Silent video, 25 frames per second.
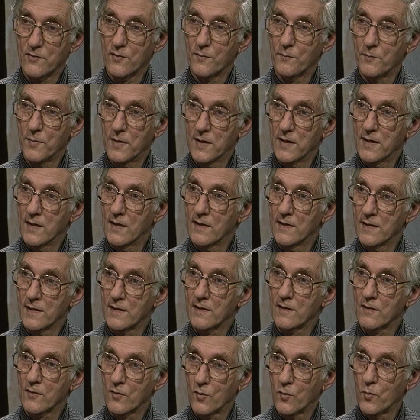to be a
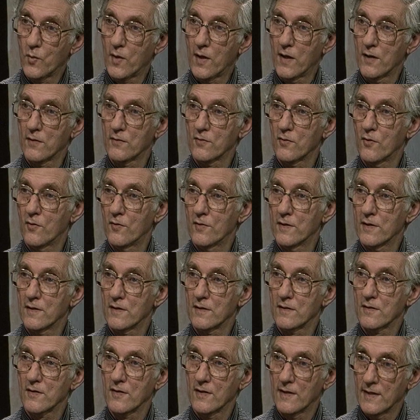little quiet or a
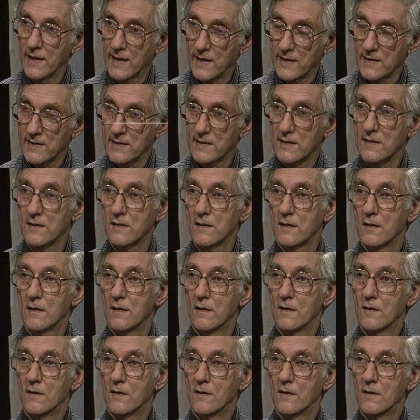little collected